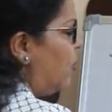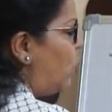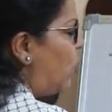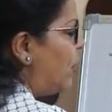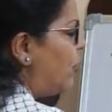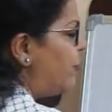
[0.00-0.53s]

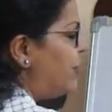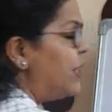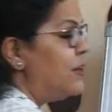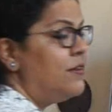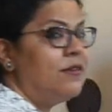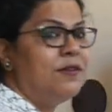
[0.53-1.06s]
What are
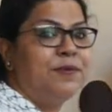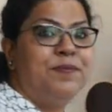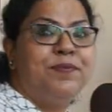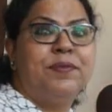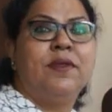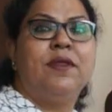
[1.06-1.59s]
weeds?
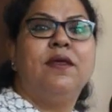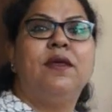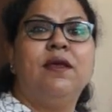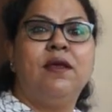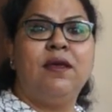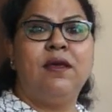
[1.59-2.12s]

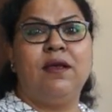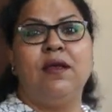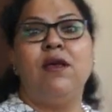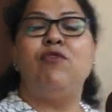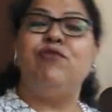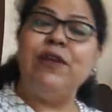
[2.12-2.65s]

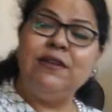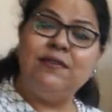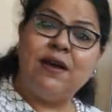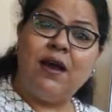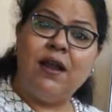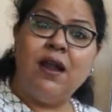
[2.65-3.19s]
Weeds
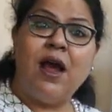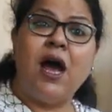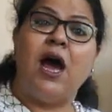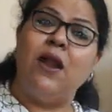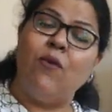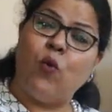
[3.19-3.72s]
are
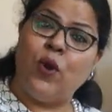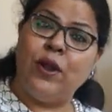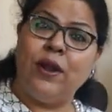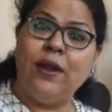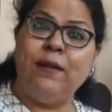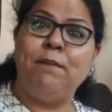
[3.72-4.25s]

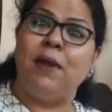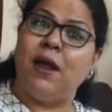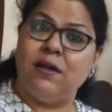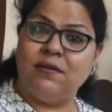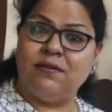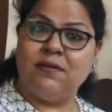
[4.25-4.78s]
unwanted
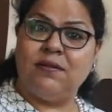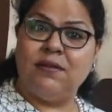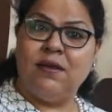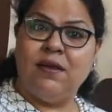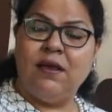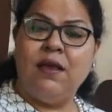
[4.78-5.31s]
plants.
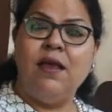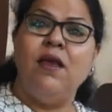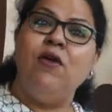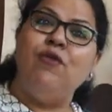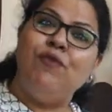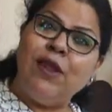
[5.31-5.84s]

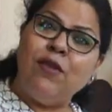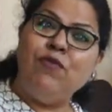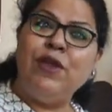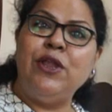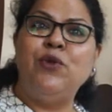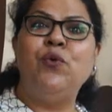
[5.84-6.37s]
When
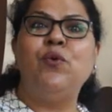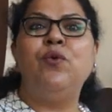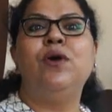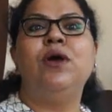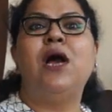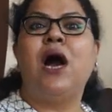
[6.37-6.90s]
we do
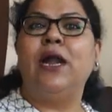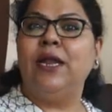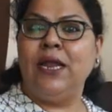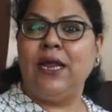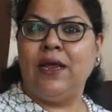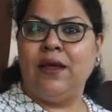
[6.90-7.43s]

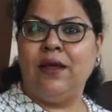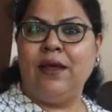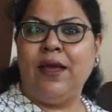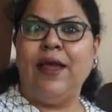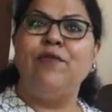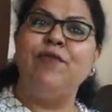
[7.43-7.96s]
gardening
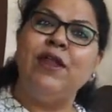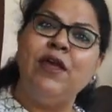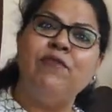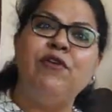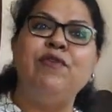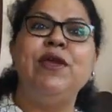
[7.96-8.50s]
and
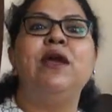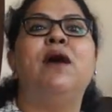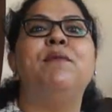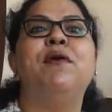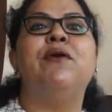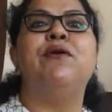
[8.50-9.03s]
whenever we
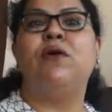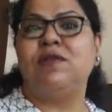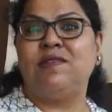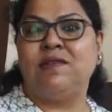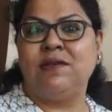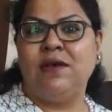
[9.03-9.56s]
come
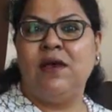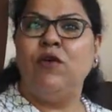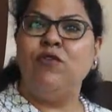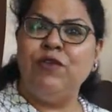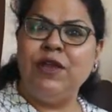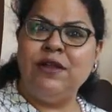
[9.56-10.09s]
across
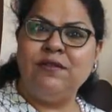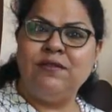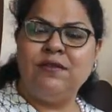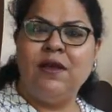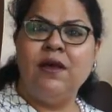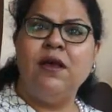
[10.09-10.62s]

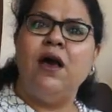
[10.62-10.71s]
weeds,